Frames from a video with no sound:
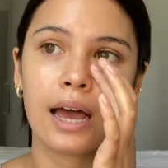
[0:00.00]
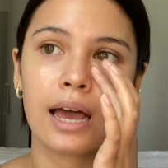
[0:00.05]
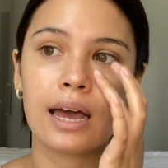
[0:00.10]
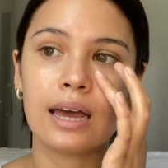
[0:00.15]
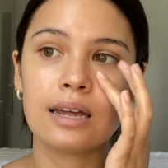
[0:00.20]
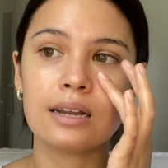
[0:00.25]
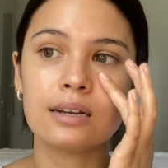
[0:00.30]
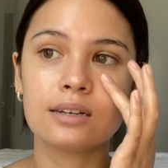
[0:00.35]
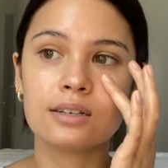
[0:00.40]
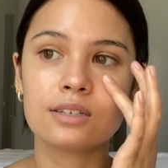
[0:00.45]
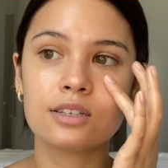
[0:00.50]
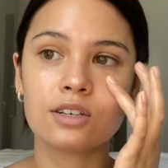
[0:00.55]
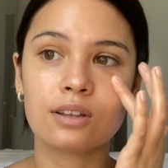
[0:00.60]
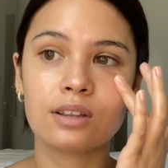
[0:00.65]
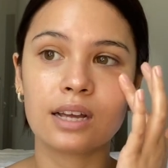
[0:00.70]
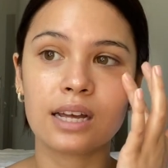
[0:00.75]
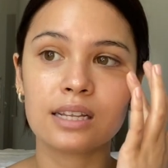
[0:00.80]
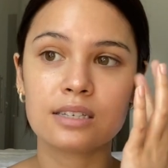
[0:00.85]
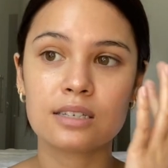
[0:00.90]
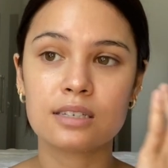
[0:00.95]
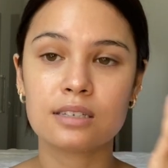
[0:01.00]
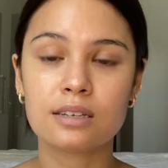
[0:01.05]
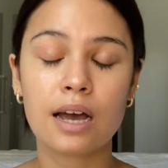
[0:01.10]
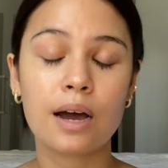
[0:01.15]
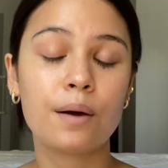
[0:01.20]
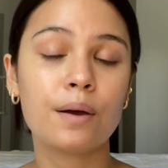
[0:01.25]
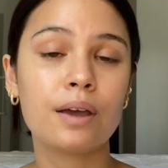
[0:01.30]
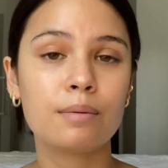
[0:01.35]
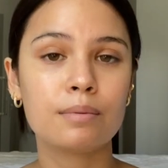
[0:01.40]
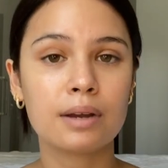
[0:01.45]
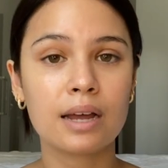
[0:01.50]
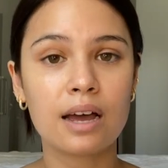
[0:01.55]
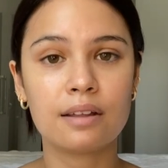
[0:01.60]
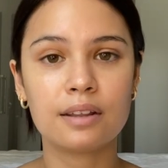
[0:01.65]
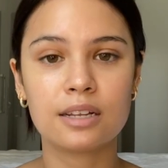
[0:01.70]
And so that's how I am now.